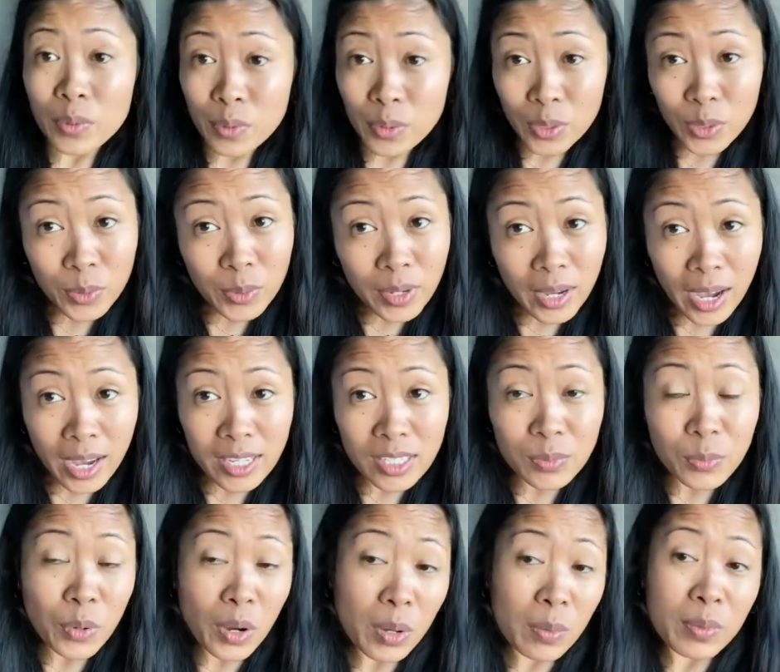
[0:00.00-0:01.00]
you guys
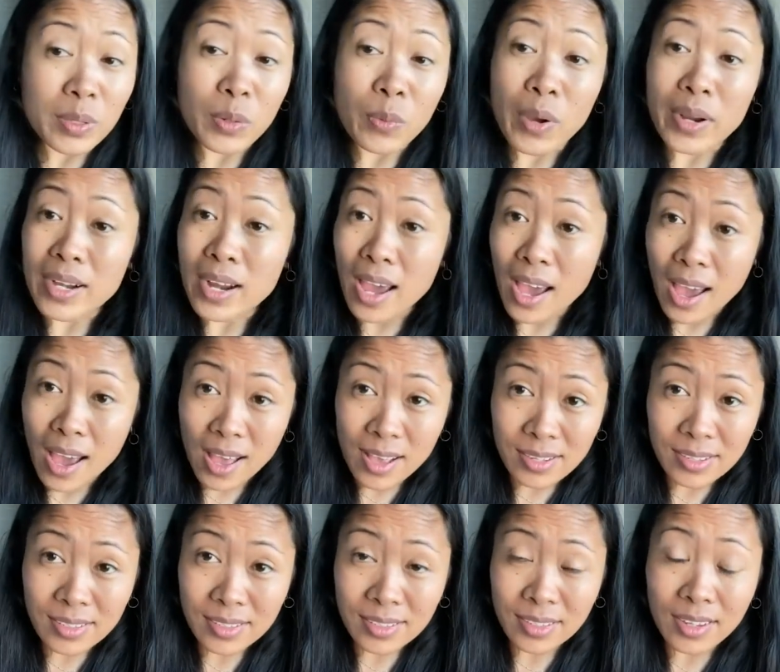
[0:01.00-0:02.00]
probably want to
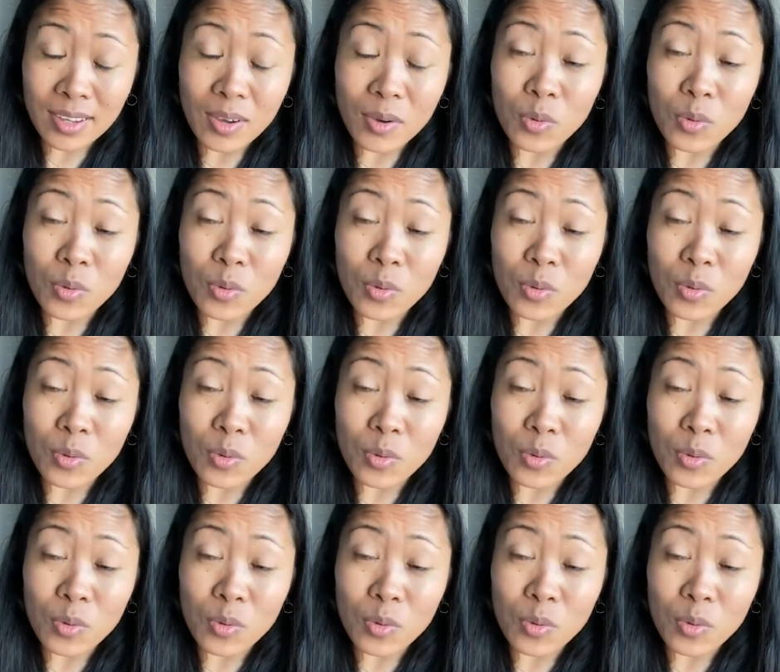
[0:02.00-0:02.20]
ask,